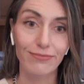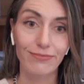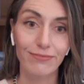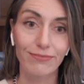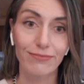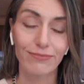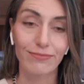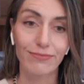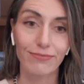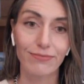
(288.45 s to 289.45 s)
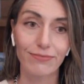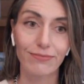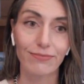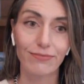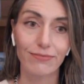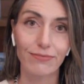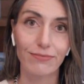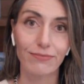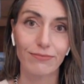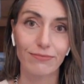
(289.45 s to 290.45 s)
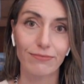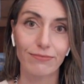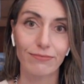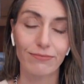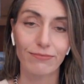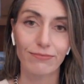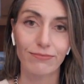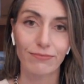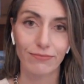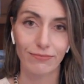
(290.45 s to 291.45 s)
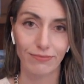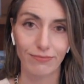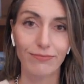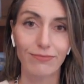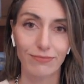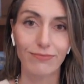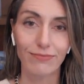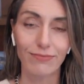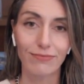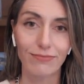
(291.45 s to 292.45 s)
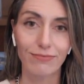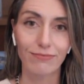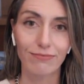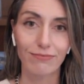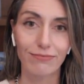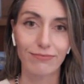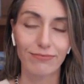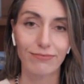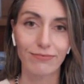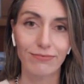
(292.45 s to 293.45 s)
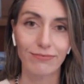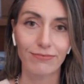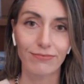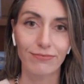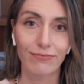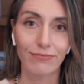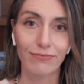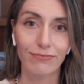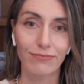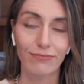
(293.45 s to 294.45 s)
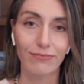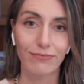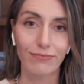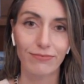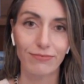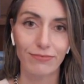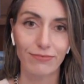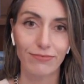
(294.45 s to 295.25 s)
The person shown says nothing.